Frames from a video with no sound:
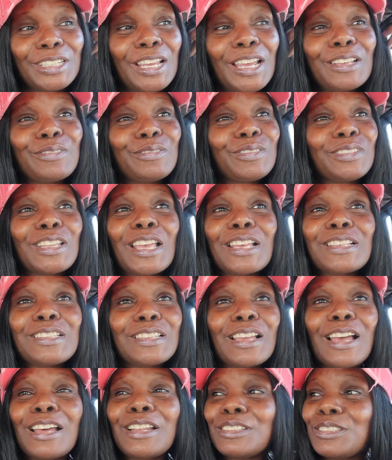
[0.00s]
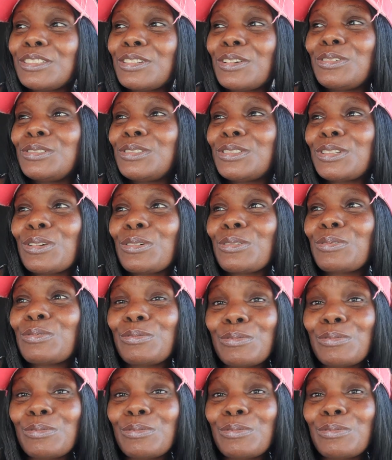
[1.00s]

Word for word: That, that sauna turned her